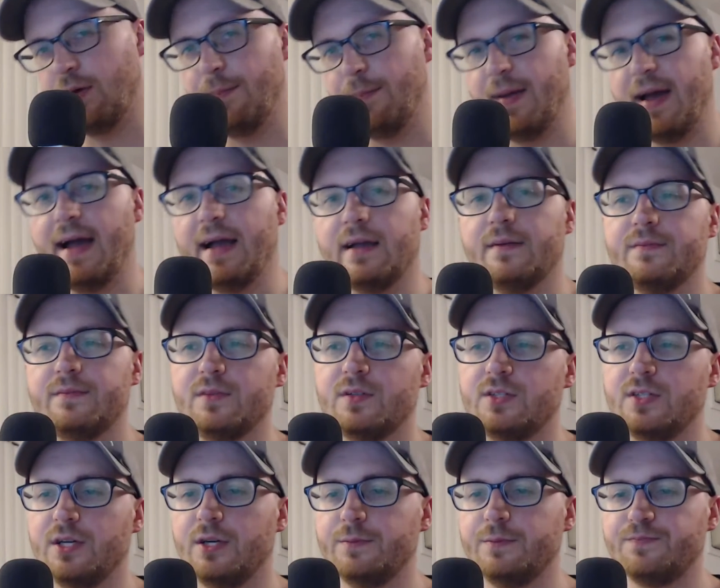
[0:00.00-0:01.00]
back.
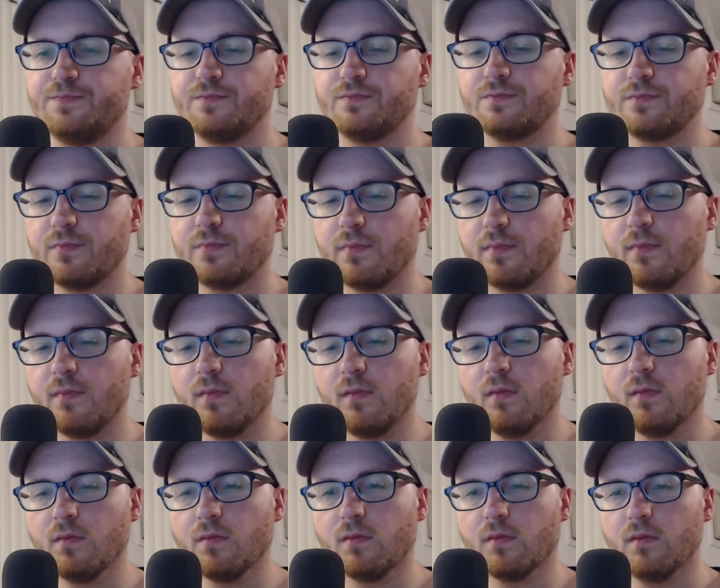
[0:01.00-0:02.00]
So
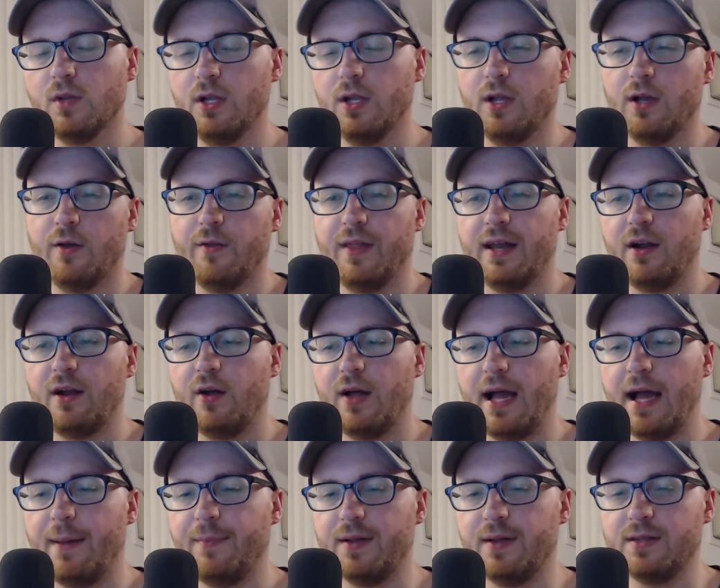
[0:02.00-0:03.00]
that all
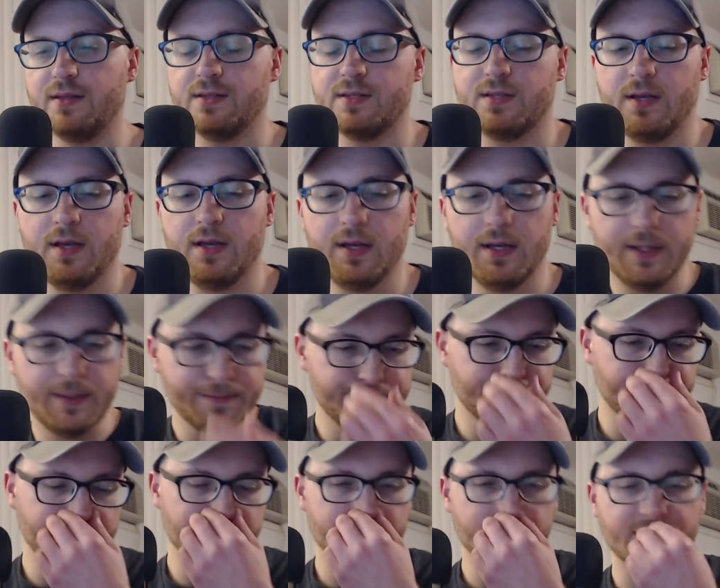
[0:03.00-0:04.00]
happens,
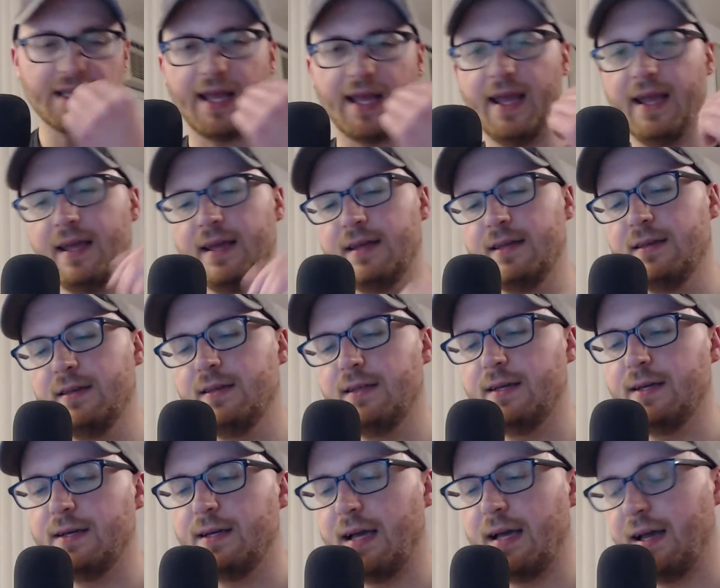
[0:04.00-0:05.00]
and
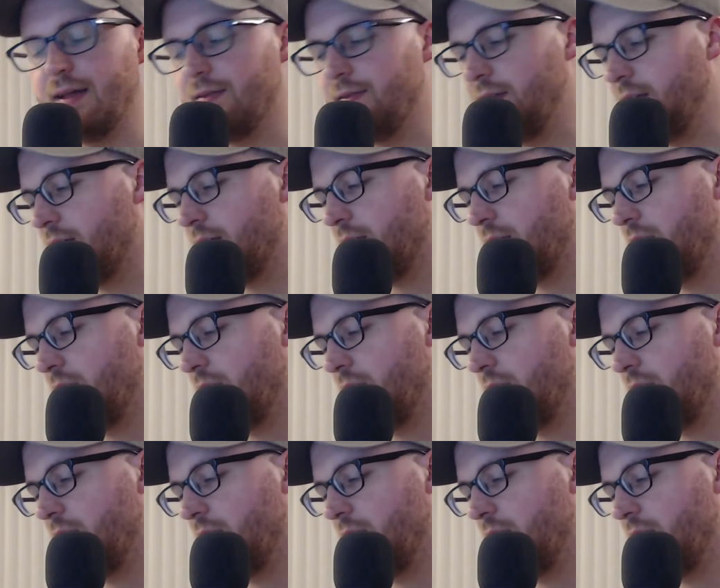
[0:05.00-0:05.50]
I think